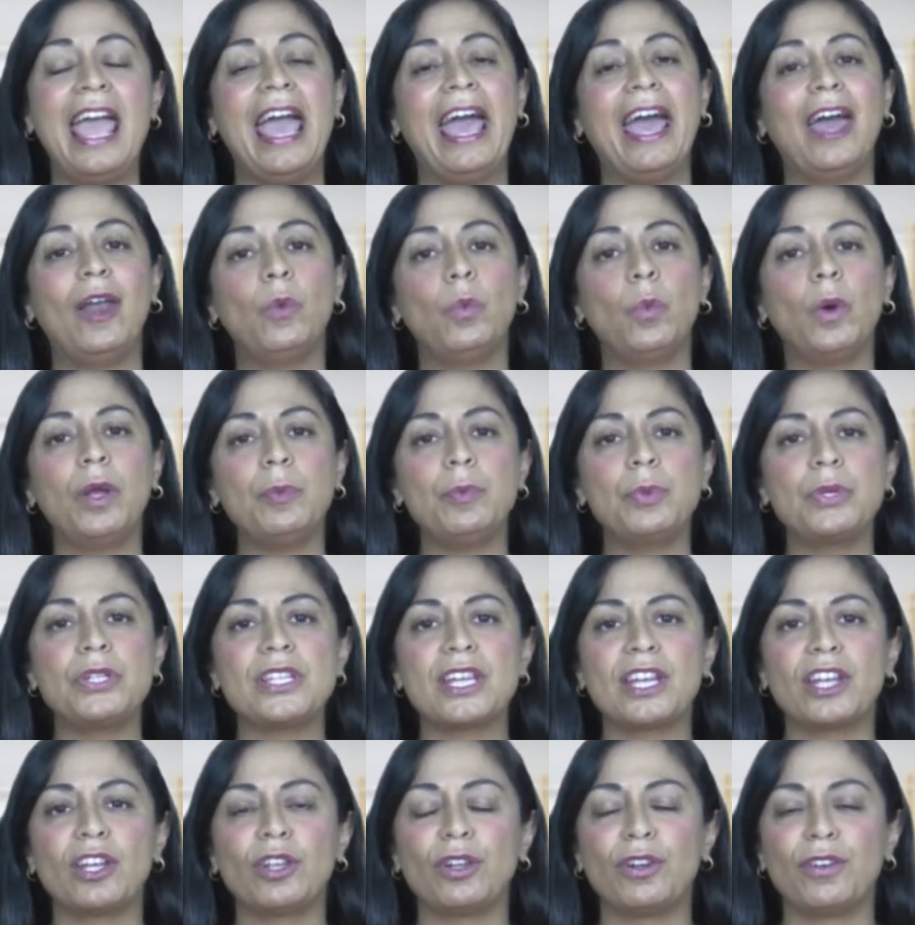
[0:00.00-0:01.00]
And one
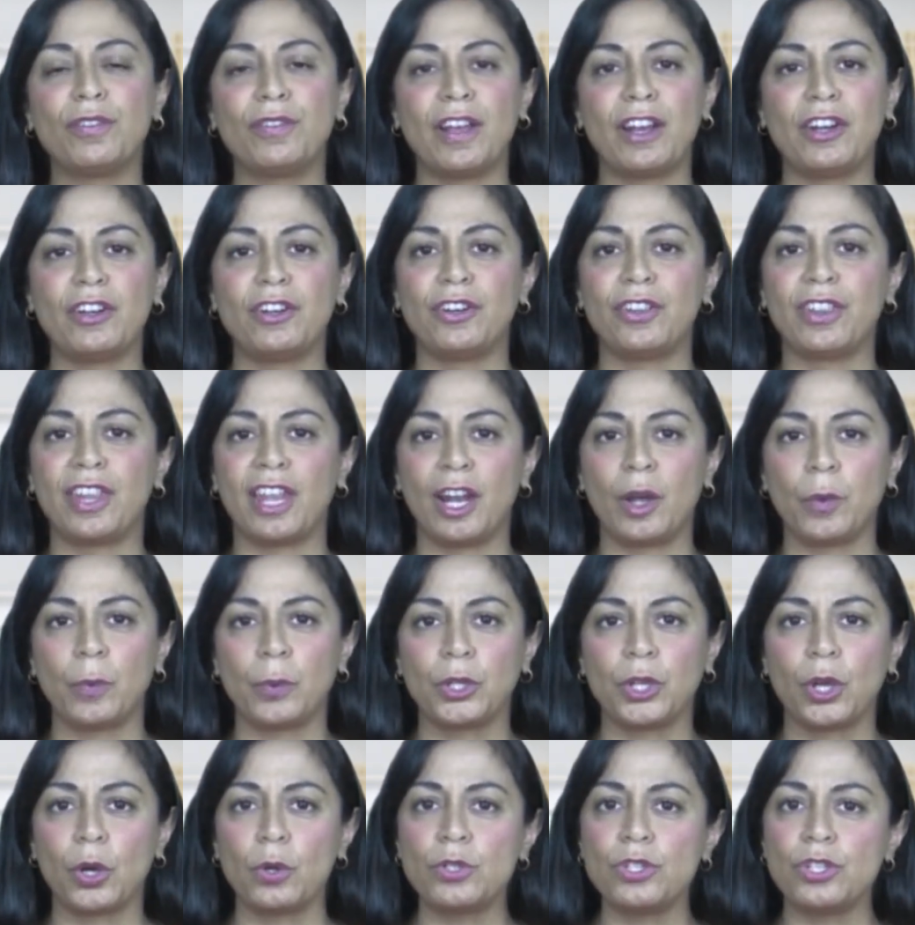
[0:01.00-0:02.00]
particular vendor that I
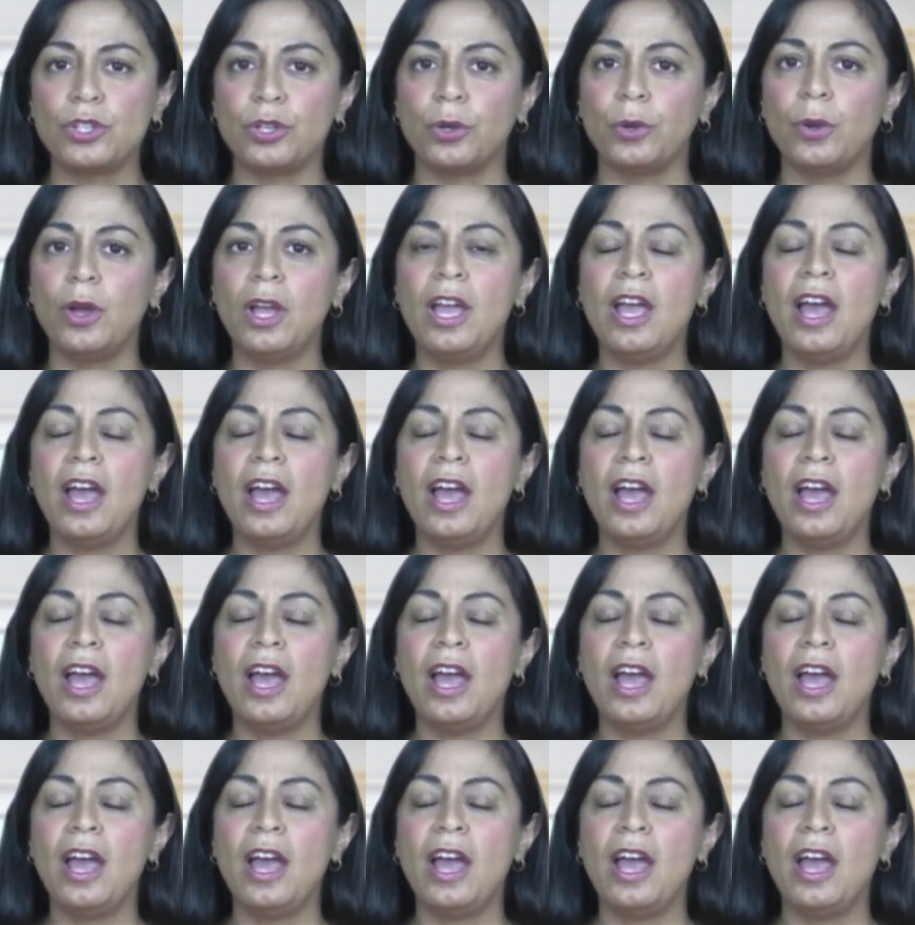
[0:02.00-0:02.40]
would go to